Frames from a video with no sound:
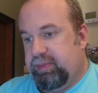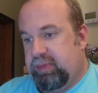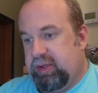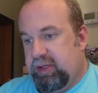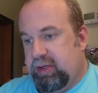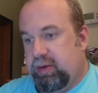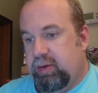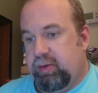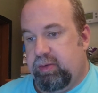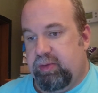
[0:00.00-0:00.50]

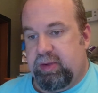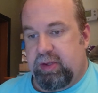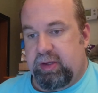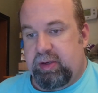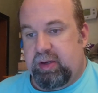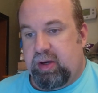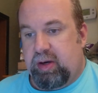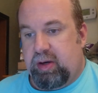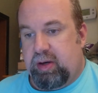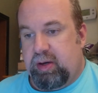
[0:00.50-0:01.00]
the
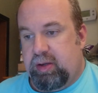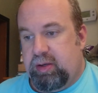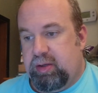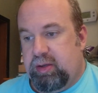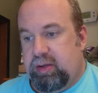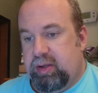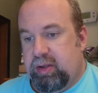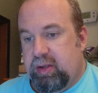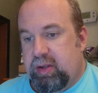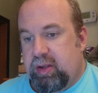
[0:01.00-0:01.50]

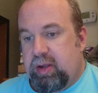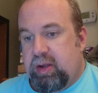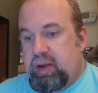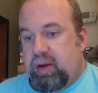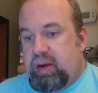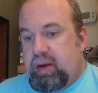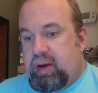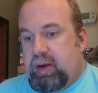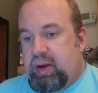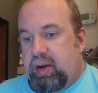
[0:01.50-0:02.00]

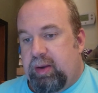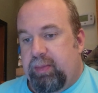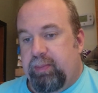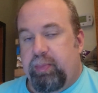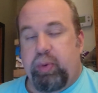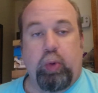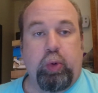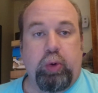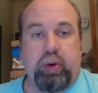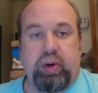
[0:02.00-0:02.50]

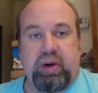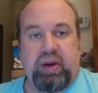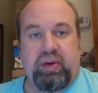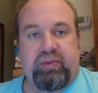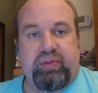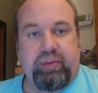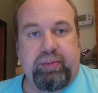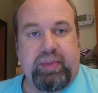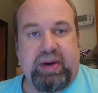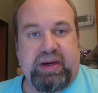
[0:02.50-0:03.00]
non-important
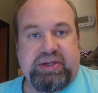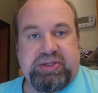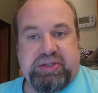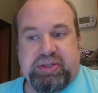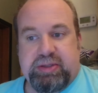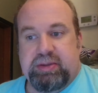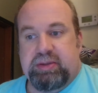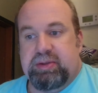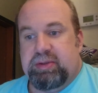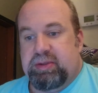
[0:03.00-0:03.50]

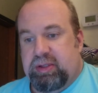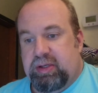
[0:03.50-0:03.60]
information,